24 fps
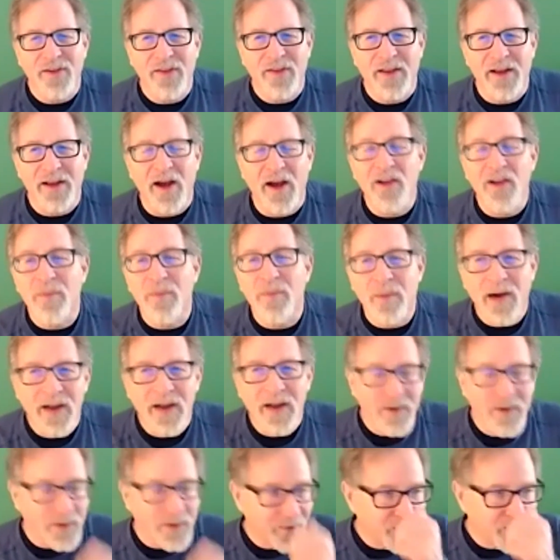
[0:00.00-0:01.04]
They
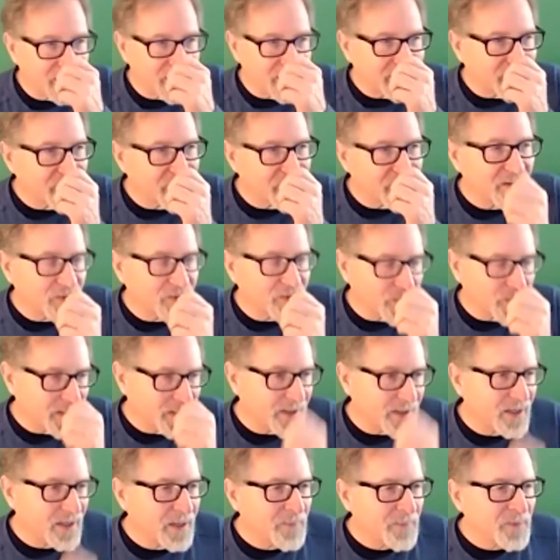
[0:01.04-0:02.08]
undermine their effectiveness, or
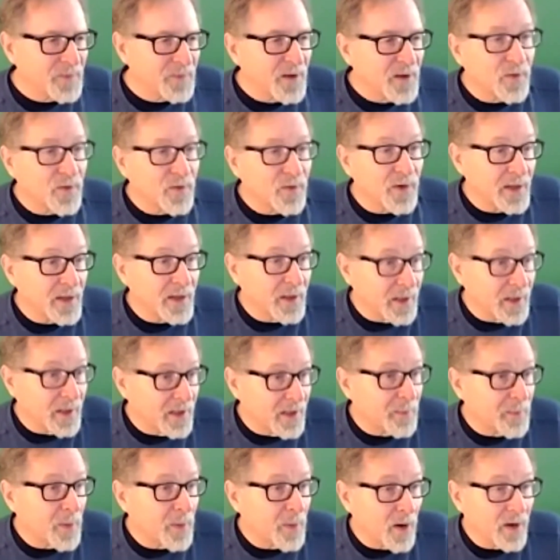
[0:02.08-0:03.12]
in
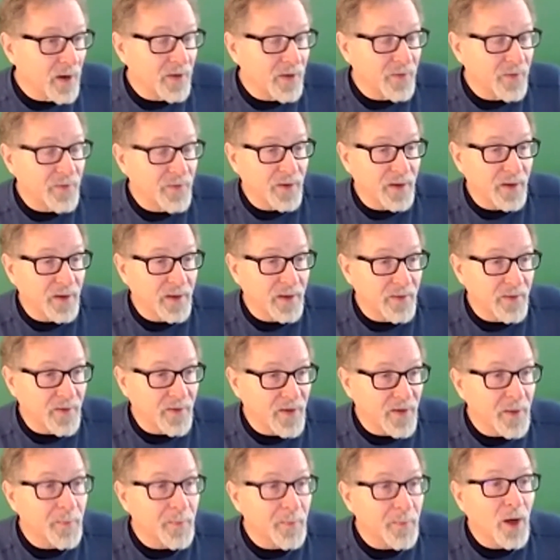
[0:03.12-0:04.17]
the part of
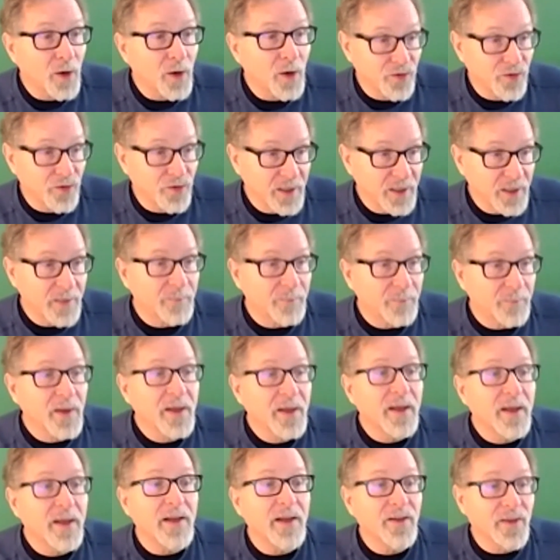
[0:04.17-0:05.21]
him coaching
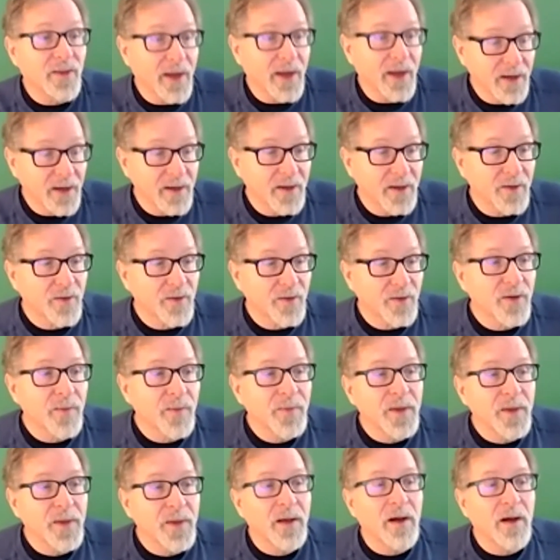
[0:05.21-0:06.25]
executives,
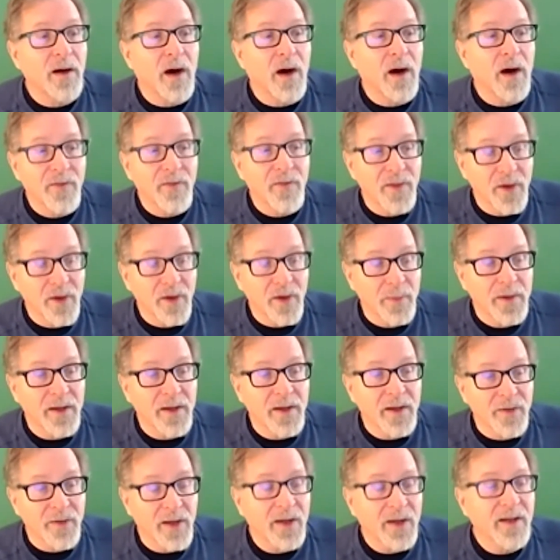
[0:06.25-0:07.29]
often they're being
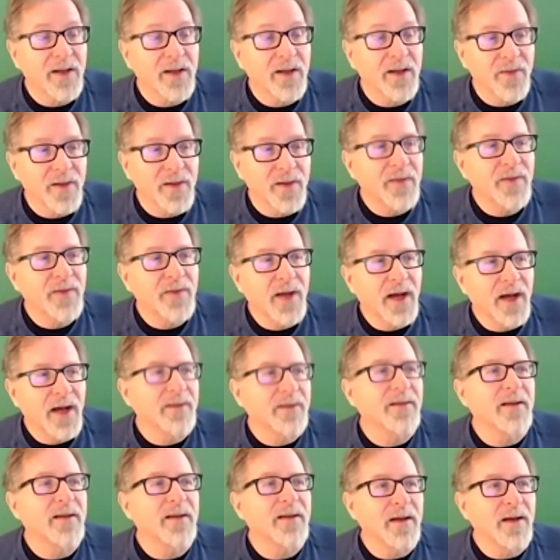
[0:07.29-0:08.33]
executive and they've
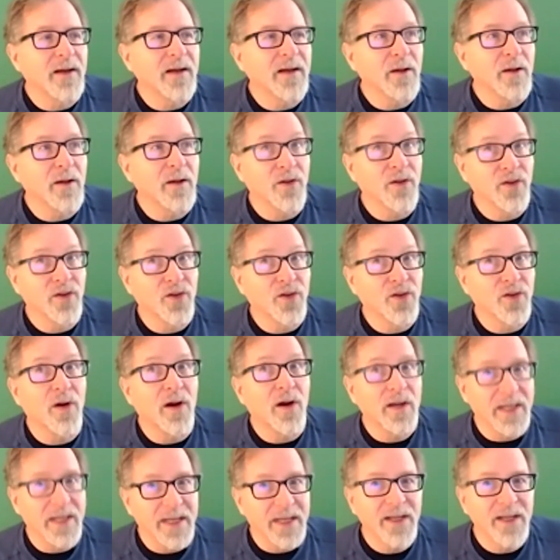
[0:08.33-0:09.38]
got a
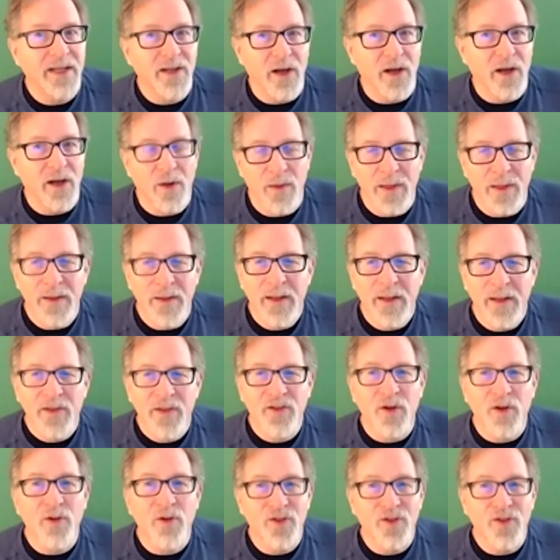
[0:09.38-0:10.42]
strong ego, and
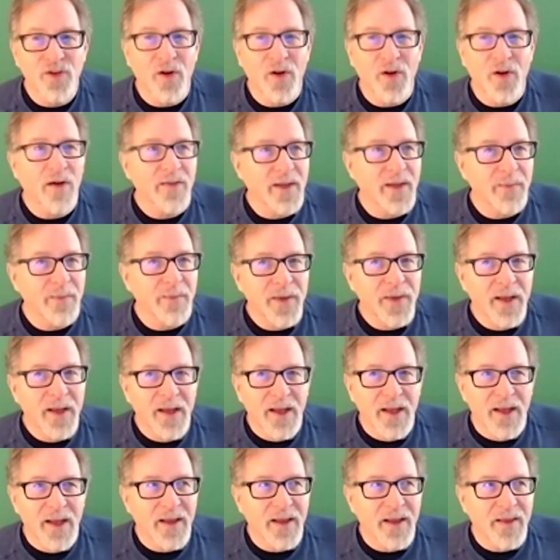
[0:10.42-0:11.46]
so strong that
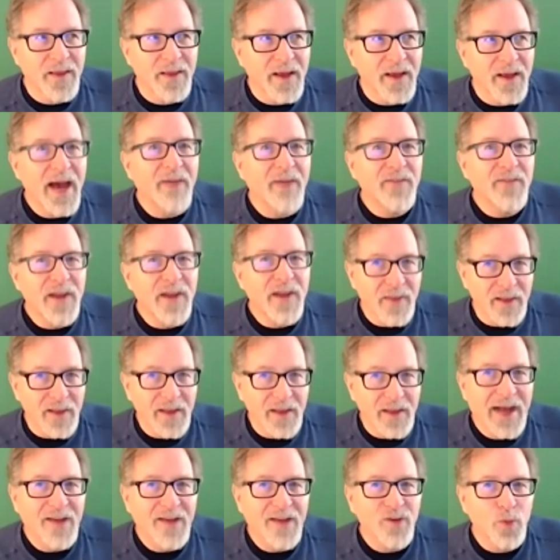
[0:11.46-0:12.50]
they have to have the
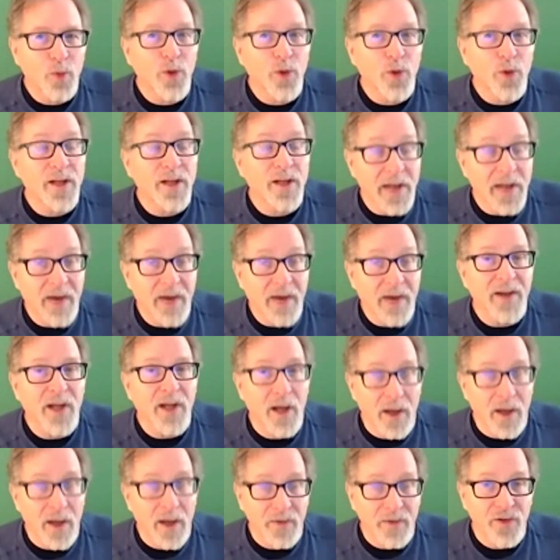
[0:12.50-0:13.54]
last word in every
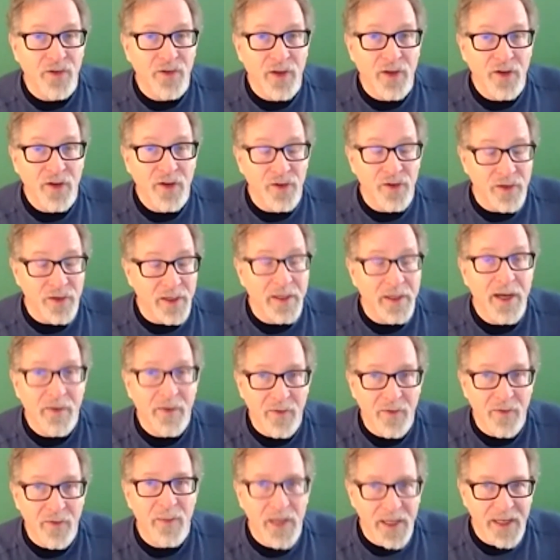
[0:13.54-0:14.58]
conversation, in
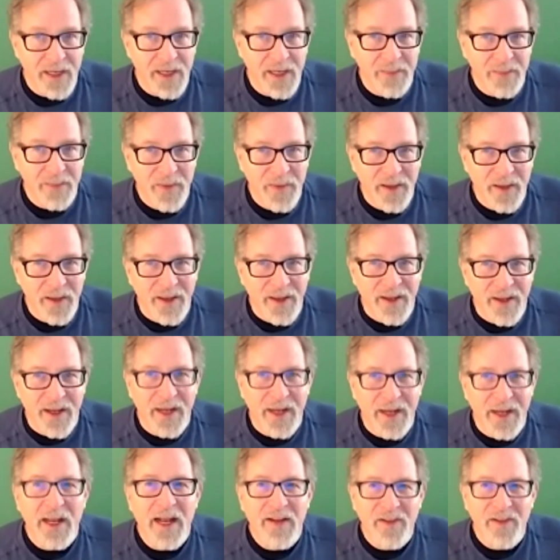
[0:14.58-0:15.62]
every meeting, and
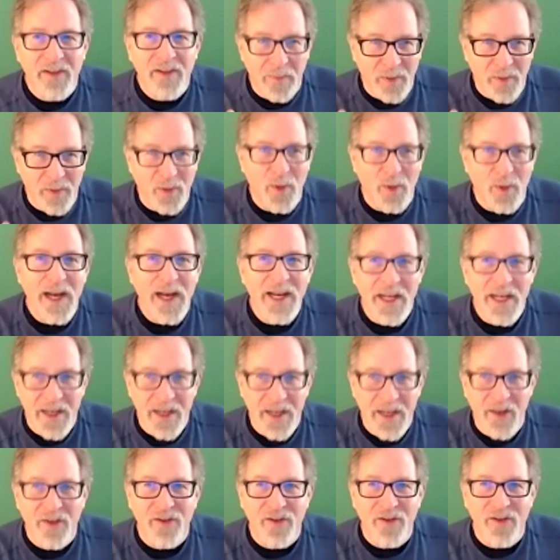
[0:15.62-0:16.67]
it ends up grading
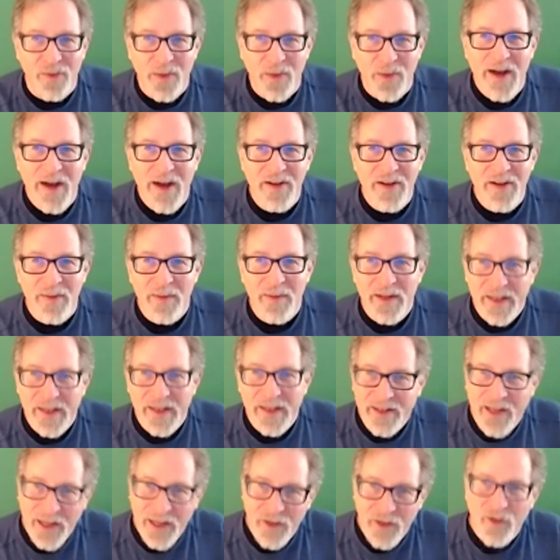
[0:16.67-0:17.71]
others around them,
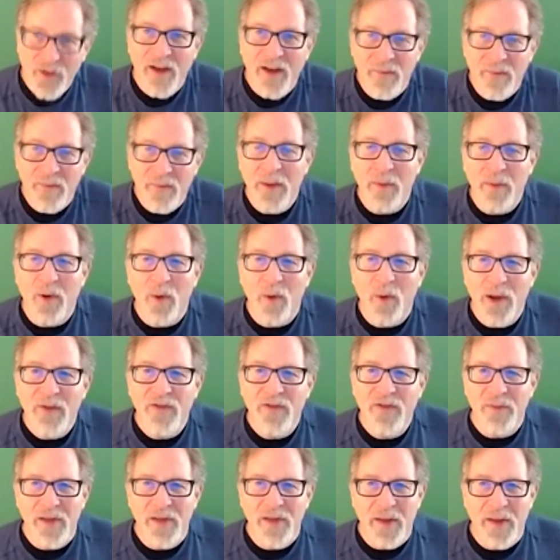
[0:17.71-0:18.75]
and they drive people away
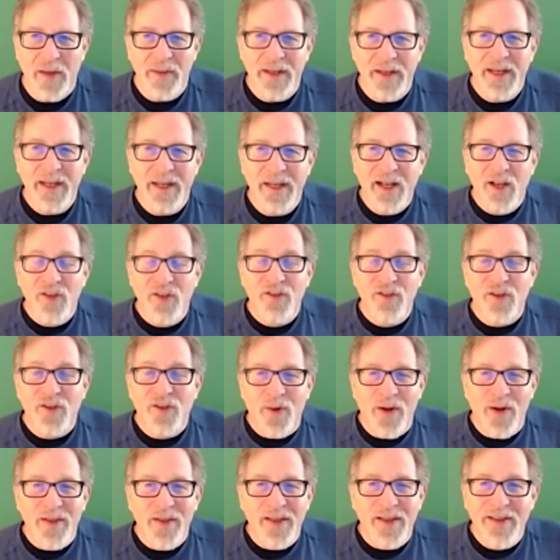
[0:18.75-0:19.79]
from them. And
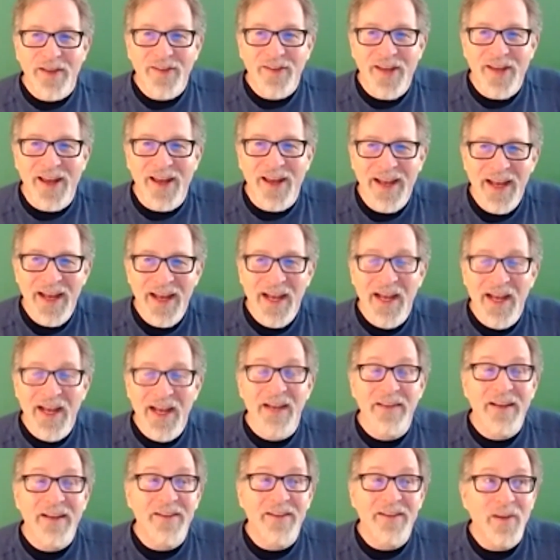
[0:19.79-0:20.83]
so unless
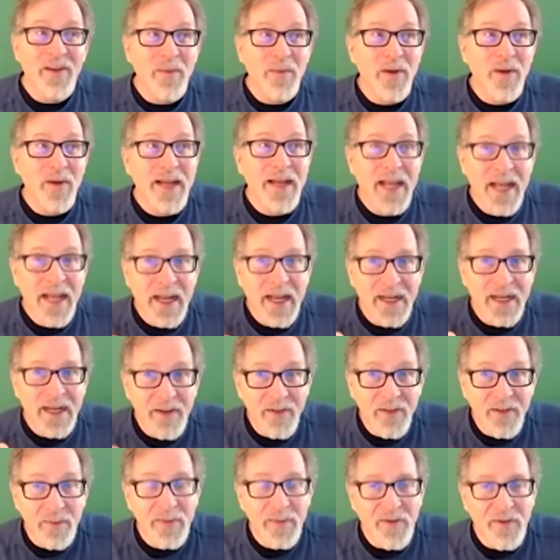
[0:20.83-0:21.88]
someone gives
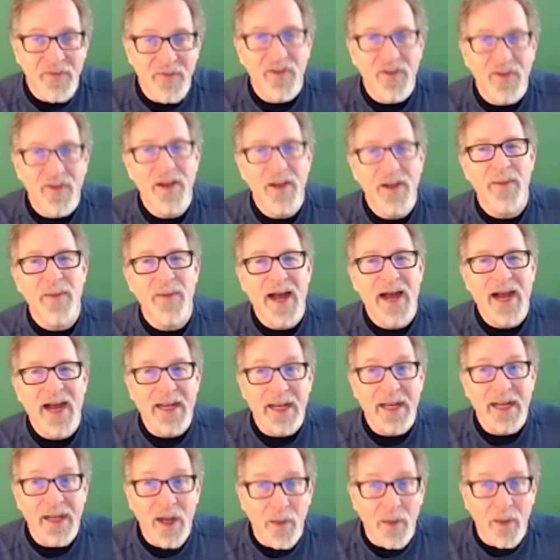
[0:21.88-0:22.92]
them that feedback and
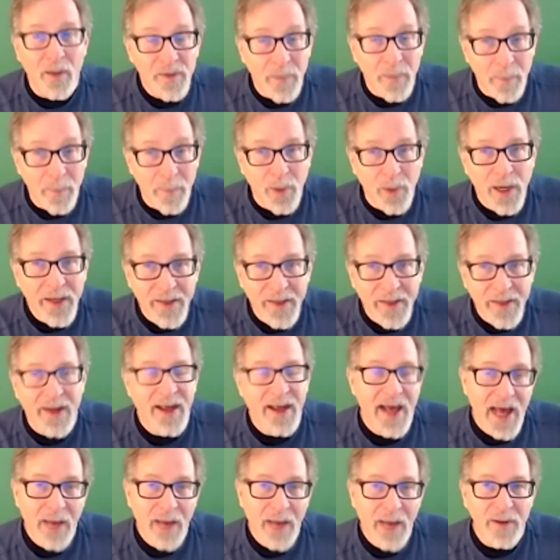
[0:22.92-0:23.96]
helps them break that
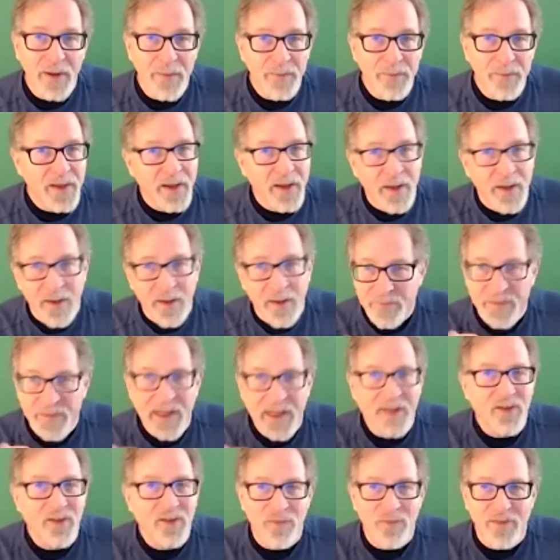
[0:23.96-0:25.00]
habit,
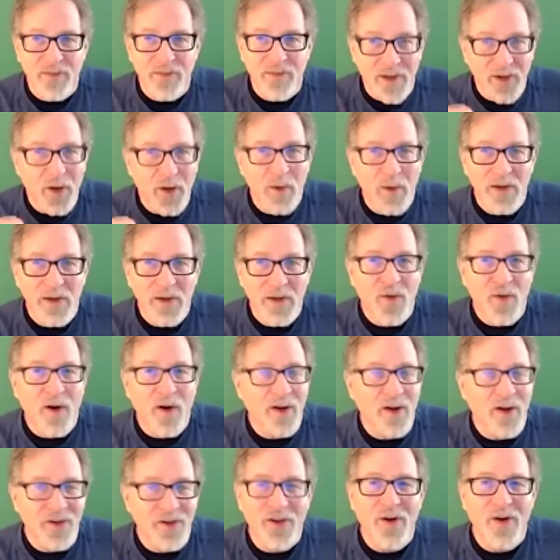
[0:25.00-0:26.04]
they're going as far
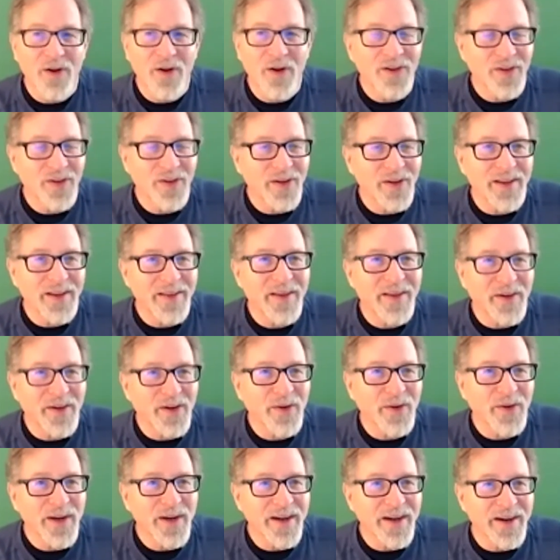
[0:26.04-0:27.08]
as they're going to in their
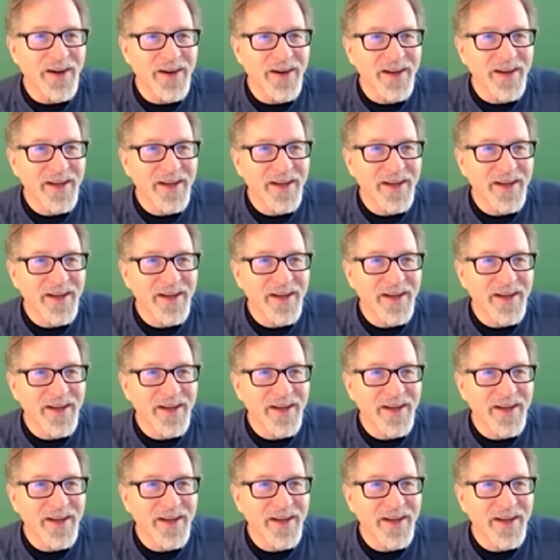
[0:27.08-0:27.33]
career.